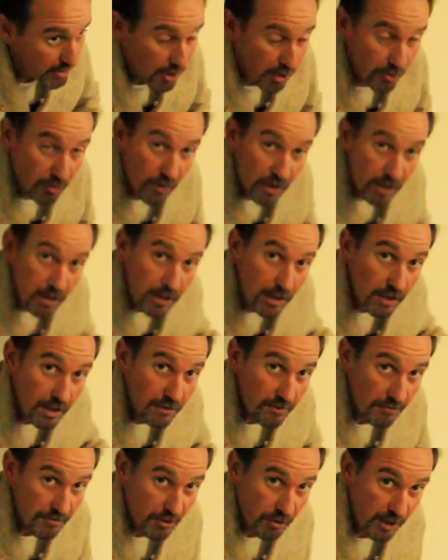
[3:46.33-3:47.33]
know
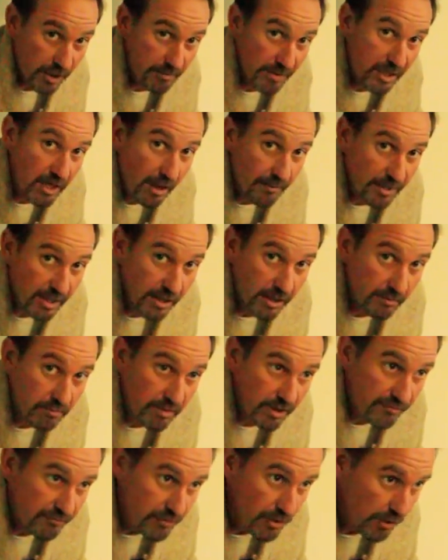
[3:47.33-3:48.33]
that they're going to be coming
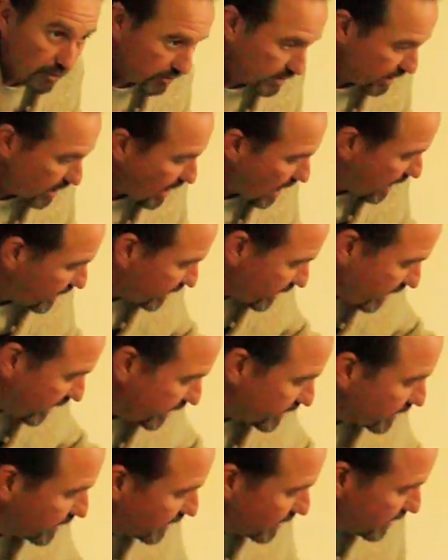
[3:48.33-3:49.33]
in, but if you only got
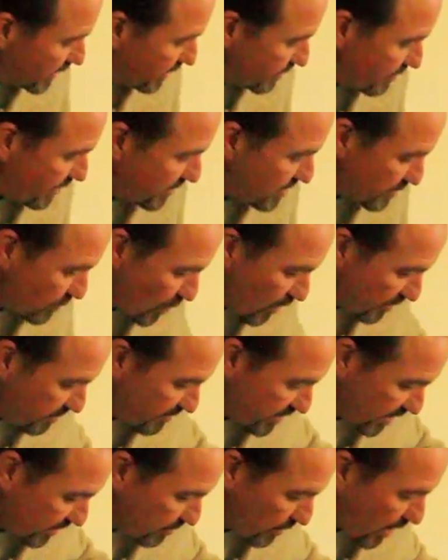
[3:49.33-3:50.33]
like maybe
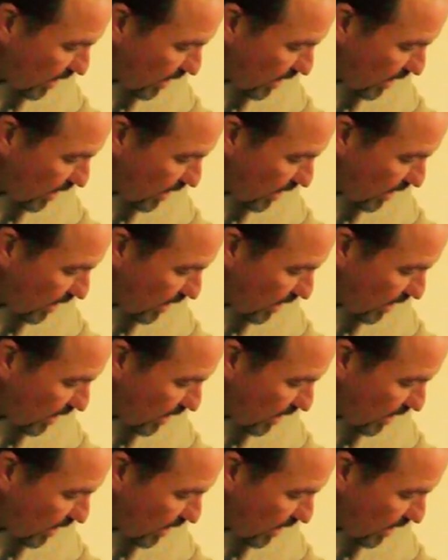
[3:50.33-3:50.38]
1 big